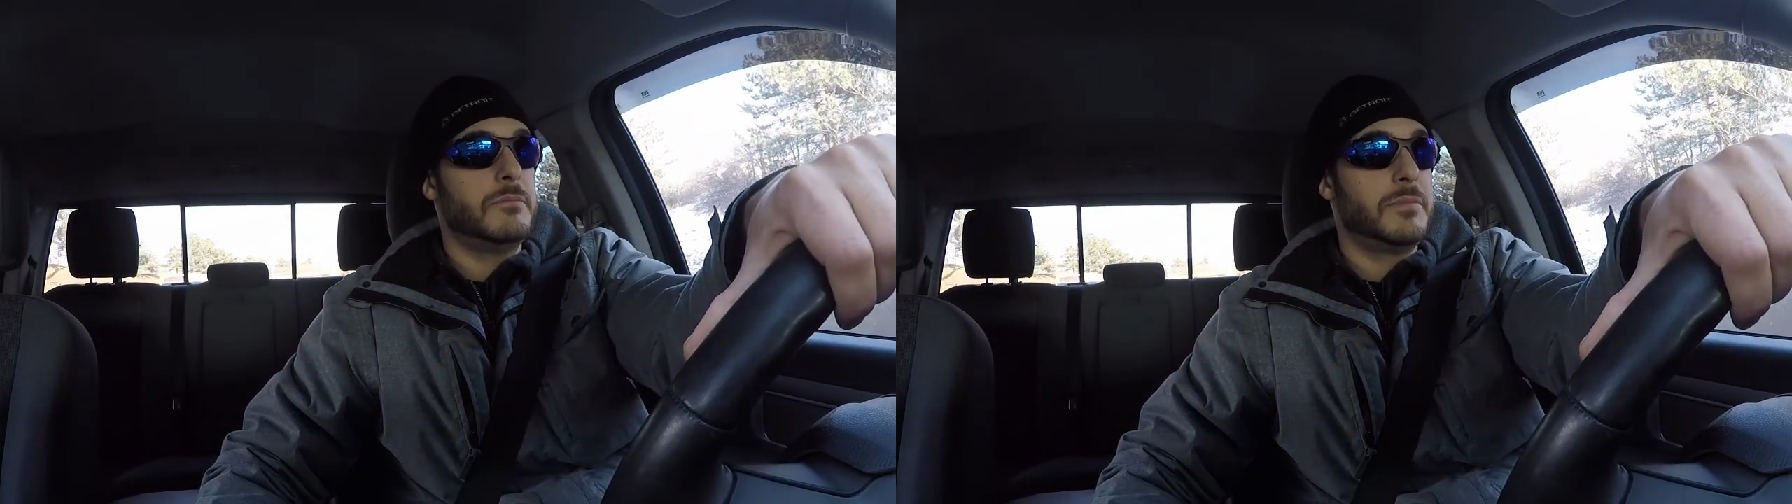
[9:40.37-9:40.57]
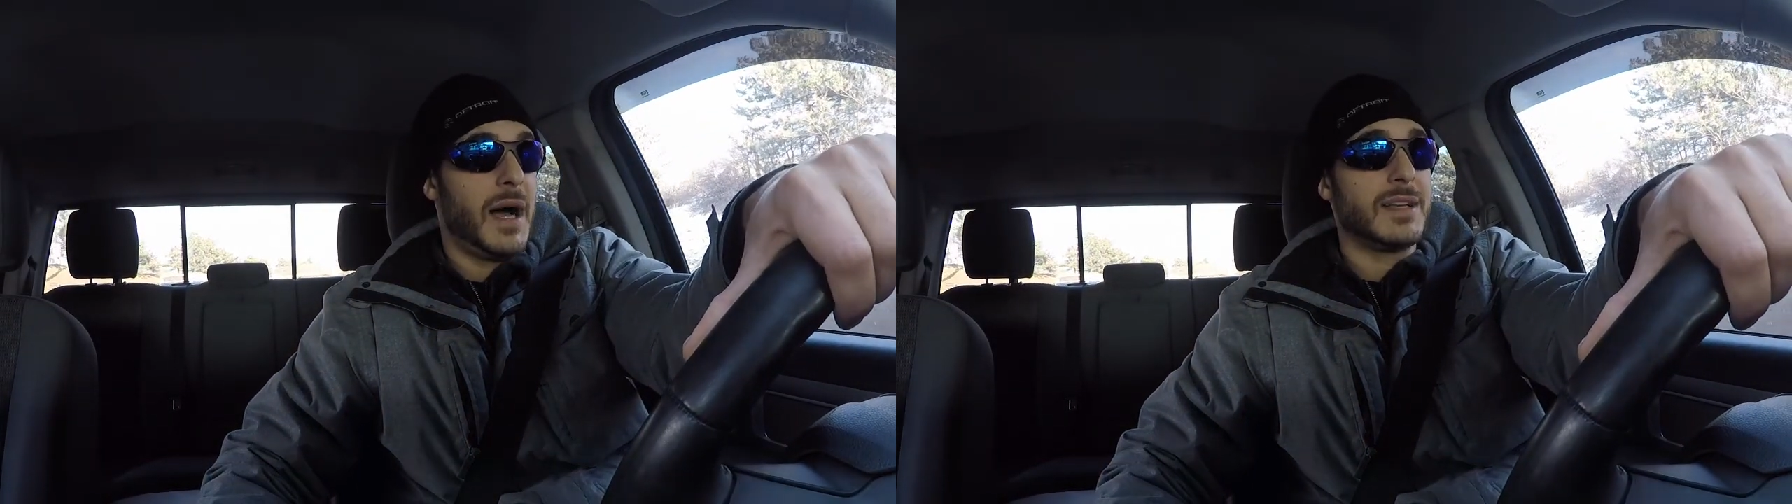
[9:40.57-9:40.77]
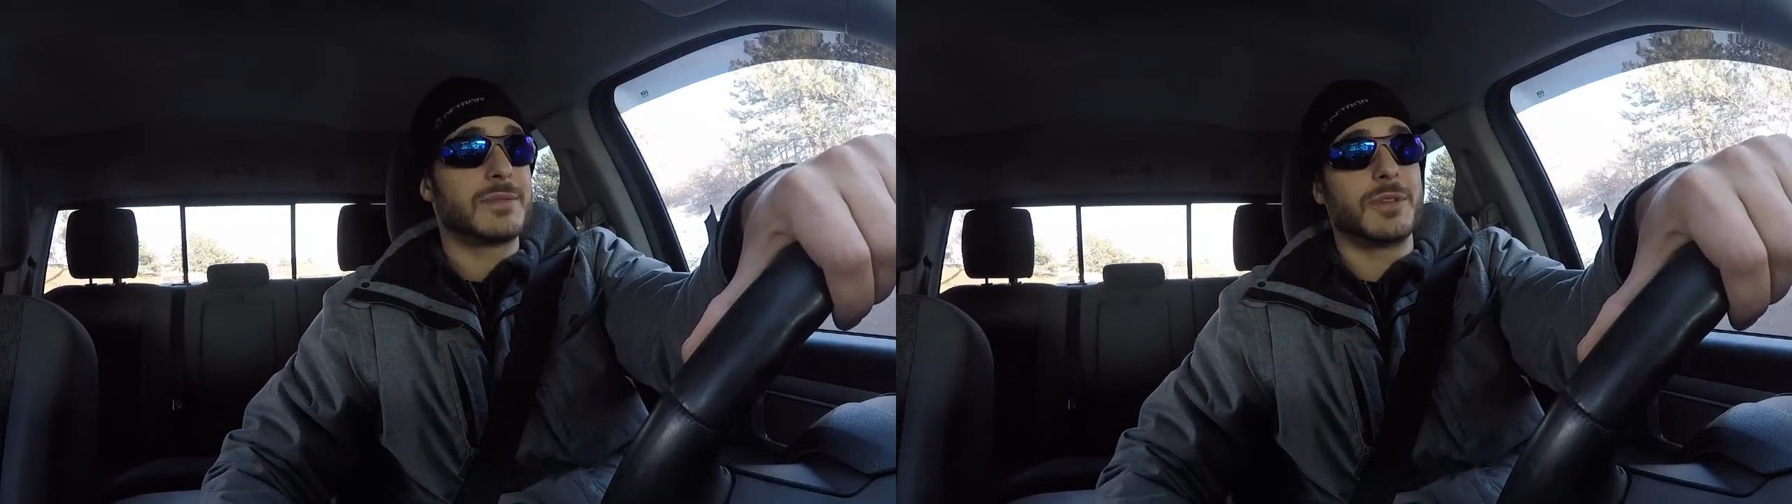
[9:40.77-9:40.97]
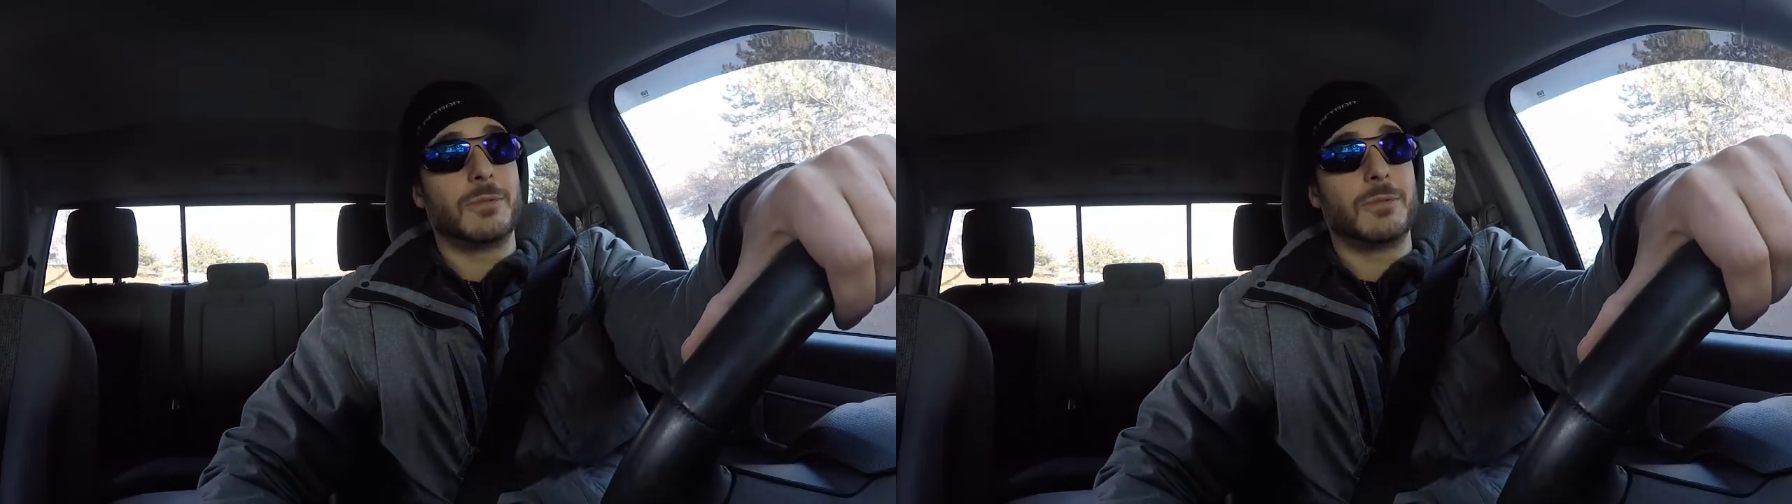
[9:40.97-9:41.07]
possibly